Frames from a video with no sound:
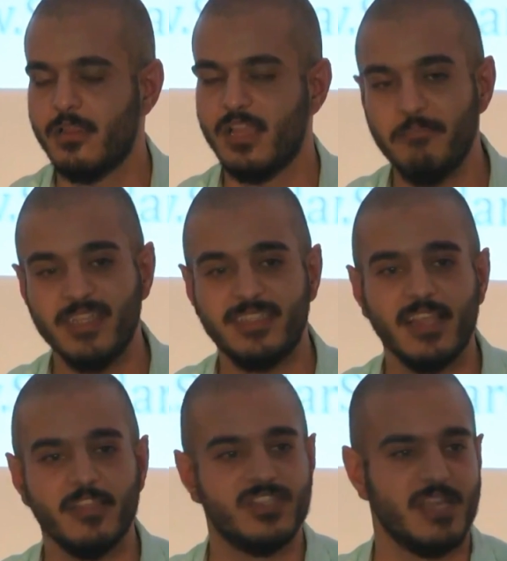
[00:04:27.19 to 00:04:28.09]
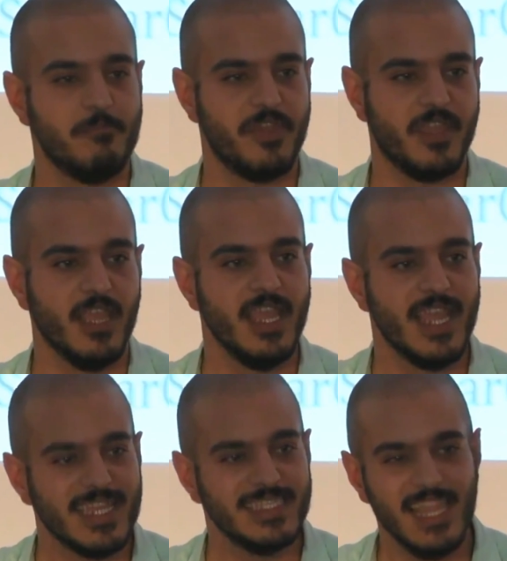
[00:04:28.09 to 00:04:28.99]
Let me tell you something.
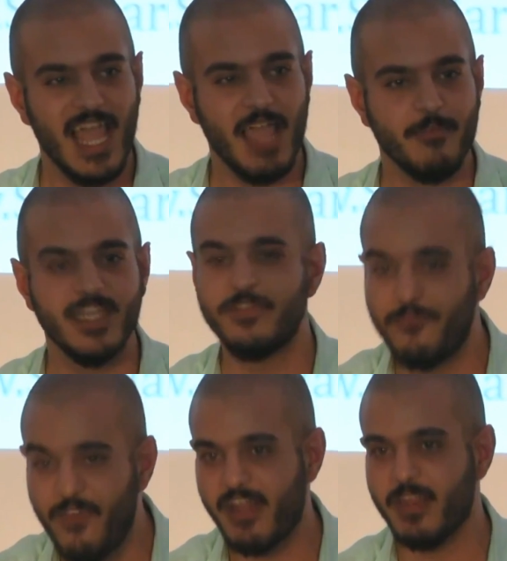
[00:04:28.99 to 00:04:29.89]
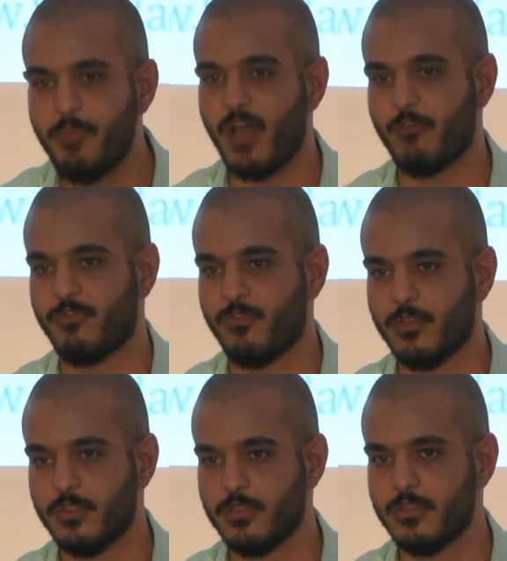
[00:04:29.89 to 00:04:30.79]
Islam is very powerful.